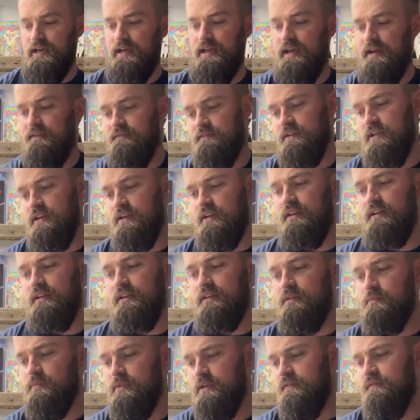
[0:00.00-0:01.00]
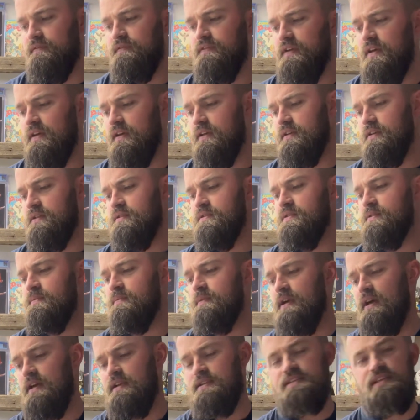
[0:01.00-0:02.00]
have done a little bit of YouTube
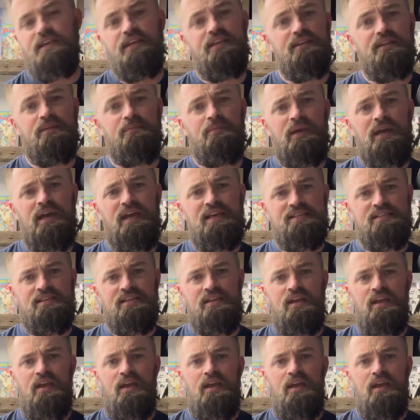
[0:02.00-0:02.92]
content in the past.